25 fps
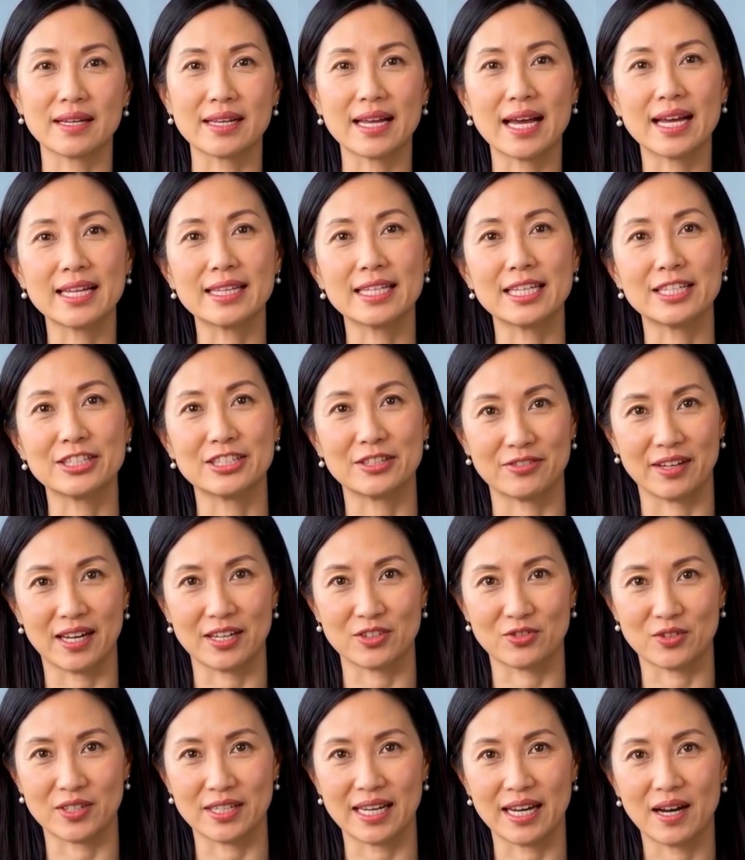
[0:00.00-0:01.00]
That needs a
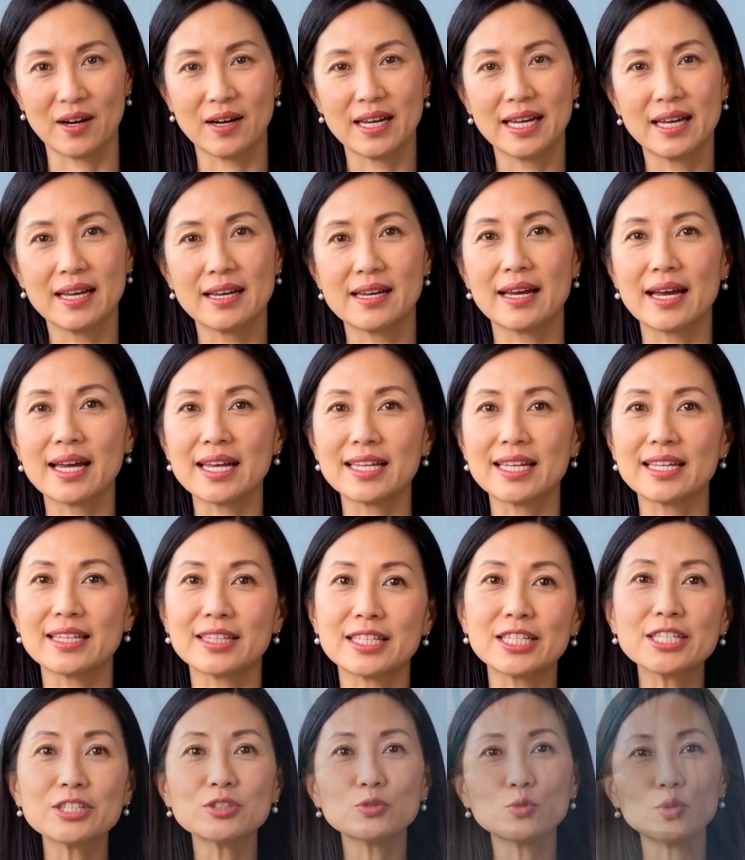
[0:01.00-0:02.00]
veterinarian, and it
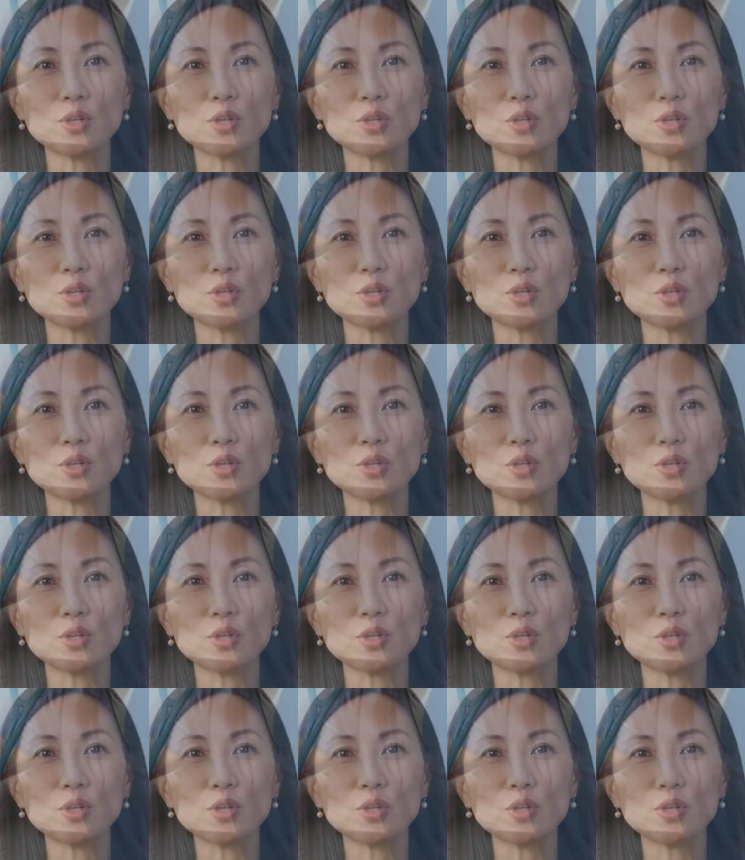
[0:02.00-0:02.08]
needs